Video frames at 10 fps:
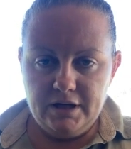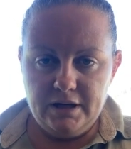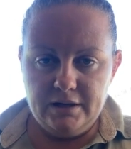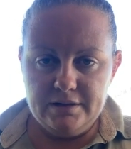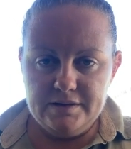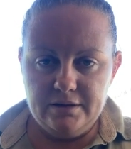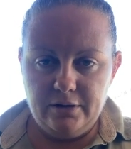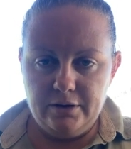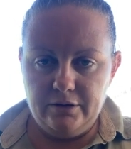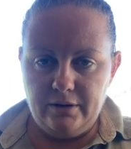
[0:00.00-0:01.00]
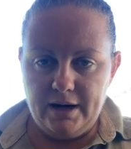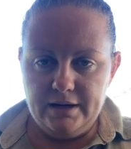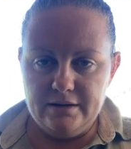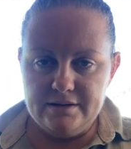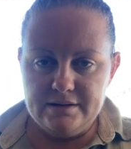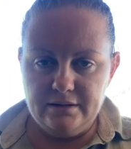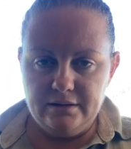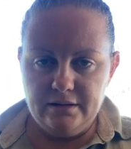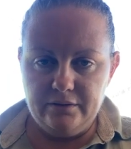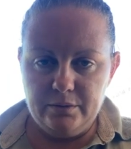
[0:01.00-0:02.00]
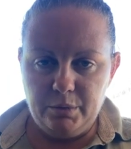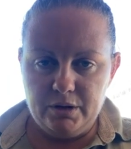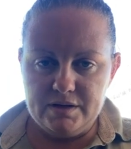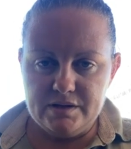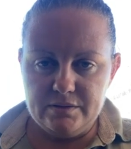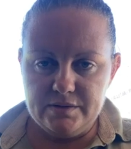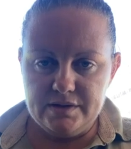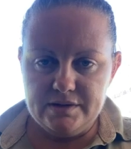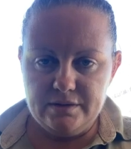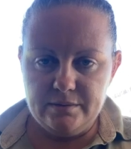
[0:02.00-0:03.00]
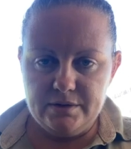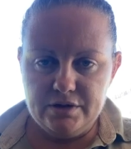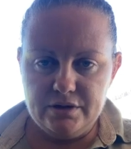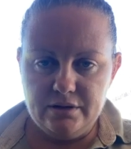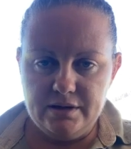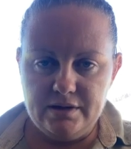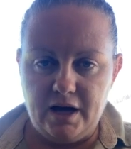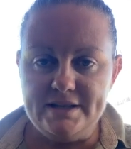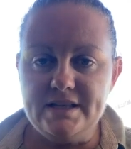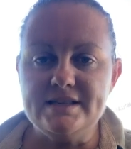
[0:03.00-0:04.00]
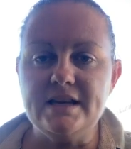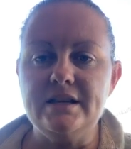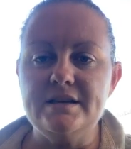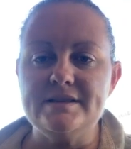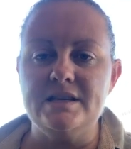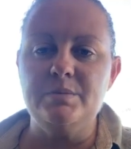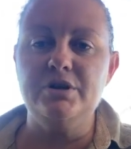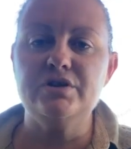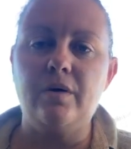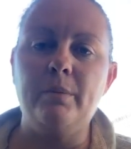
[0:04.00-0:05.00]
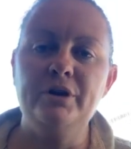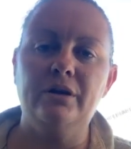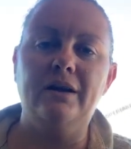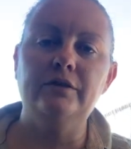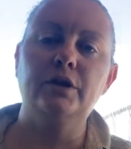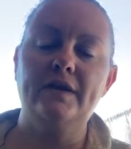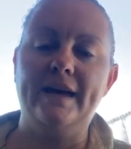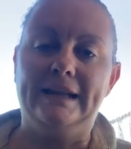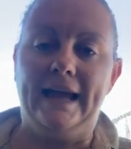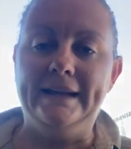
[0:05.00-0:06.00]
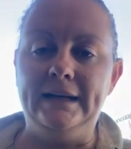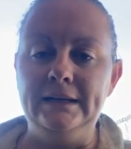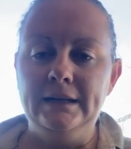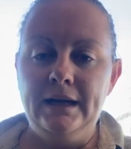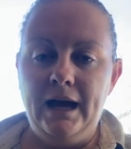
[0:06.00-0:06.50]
My cuttings are going great and still in covered pots. I did see that you sent a picture, Robin. I'll have a look at that later.